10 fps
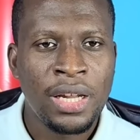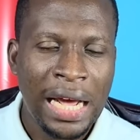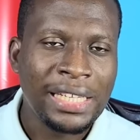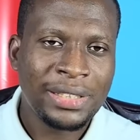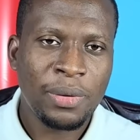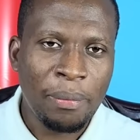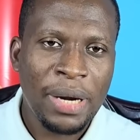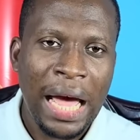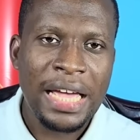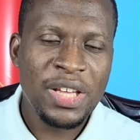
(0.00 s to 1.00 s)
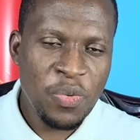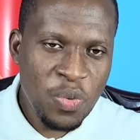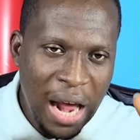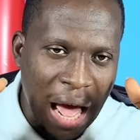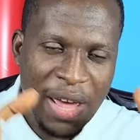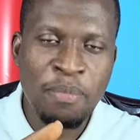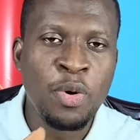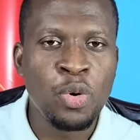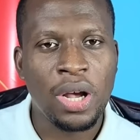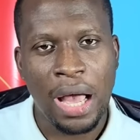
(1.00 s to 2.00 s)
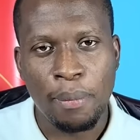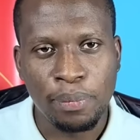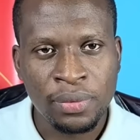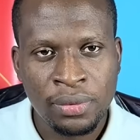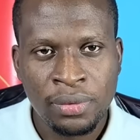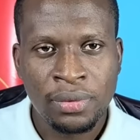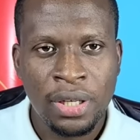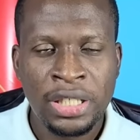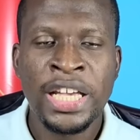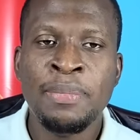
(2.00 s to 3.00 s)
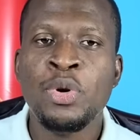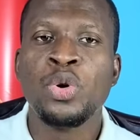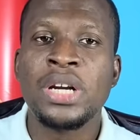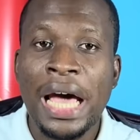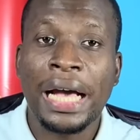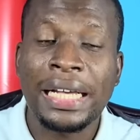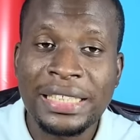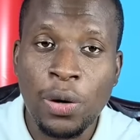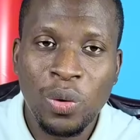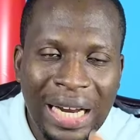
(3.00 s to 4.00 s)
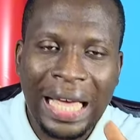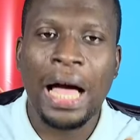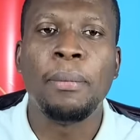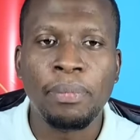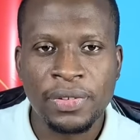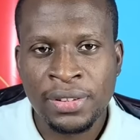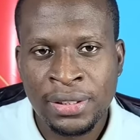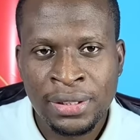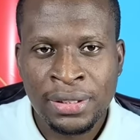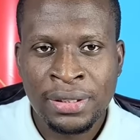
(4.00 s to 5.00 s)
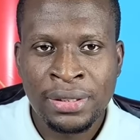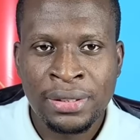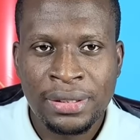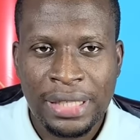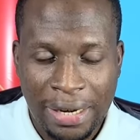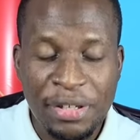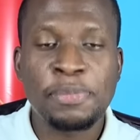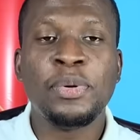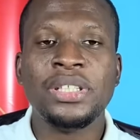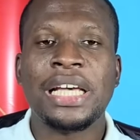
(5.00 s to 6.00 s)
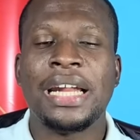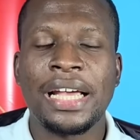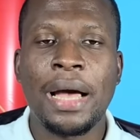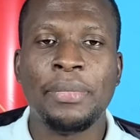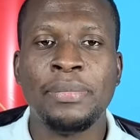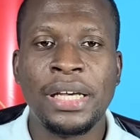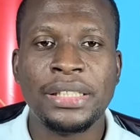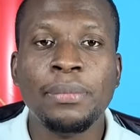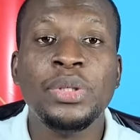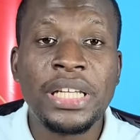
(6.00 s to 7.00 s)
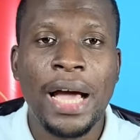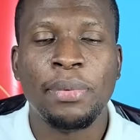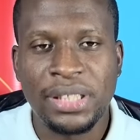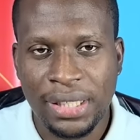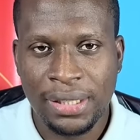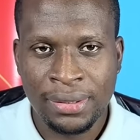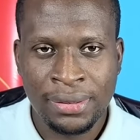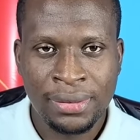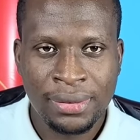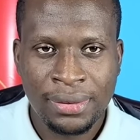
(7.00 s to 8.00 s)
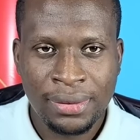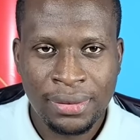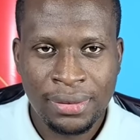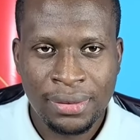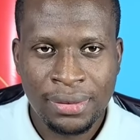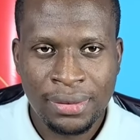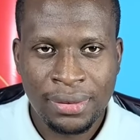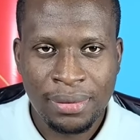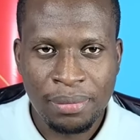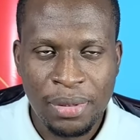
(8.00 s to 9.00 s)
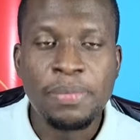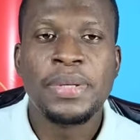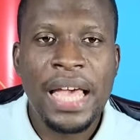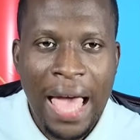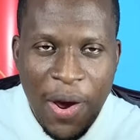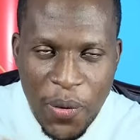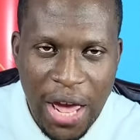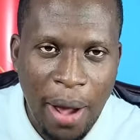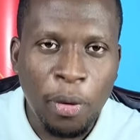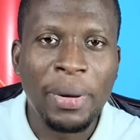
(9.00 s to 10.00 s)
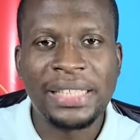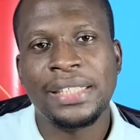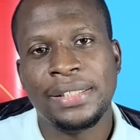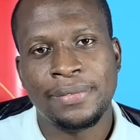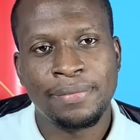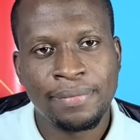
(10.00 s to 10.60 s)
That is a bride, you are Imoro camp. And you Imoro Nankasa on the camp. Now, response and the camp man is a Unabotre. Bibia, we are mobetti.